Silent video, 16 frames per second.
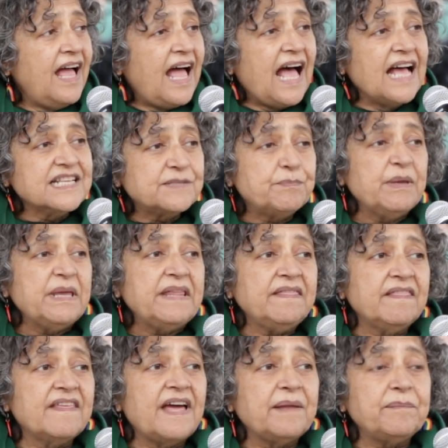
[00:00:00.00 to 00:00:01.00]
has
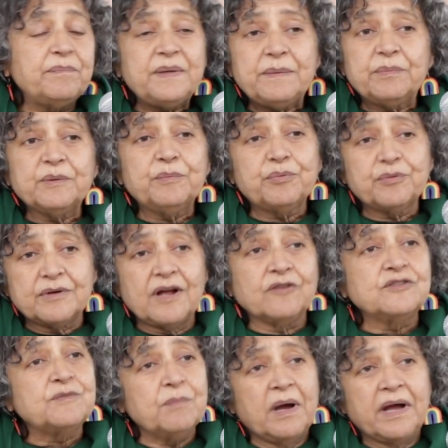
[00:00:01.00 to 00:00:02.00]
been that people
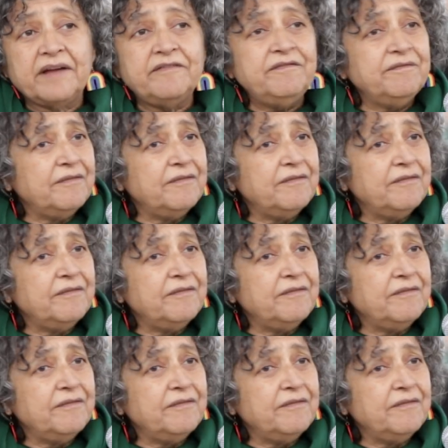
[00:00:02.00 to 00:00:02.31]
pronounce my